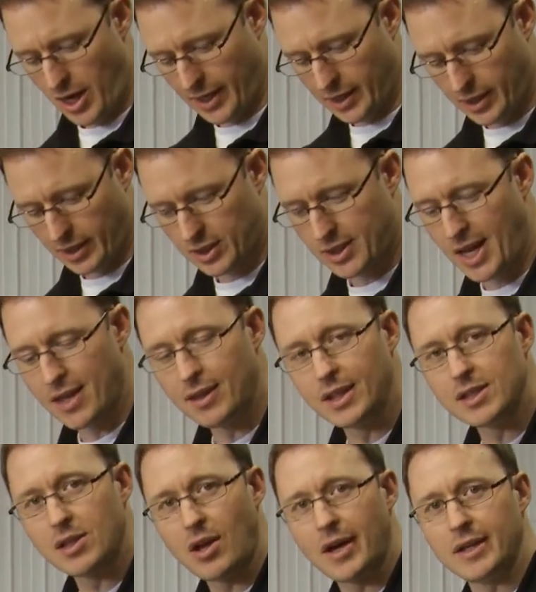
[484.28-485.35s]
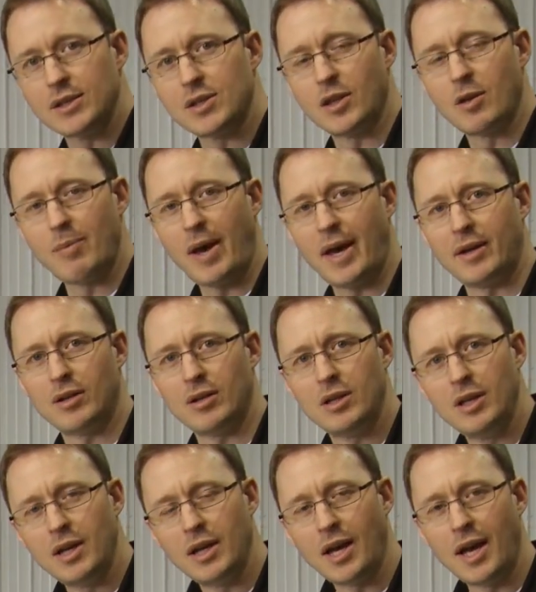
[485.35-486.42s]
I'm gonna extend these lines on the panel
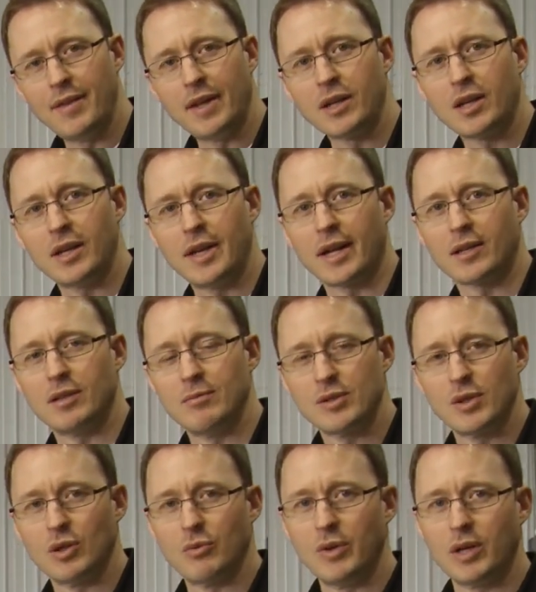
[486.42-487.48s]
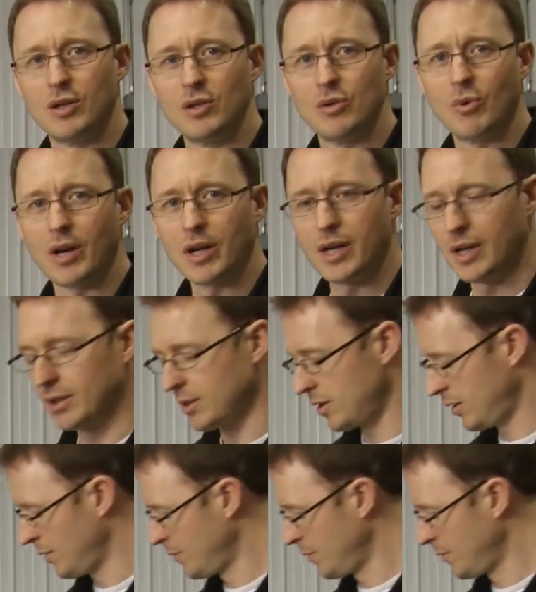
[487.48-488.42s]
and then connect them so that we can do our cuts.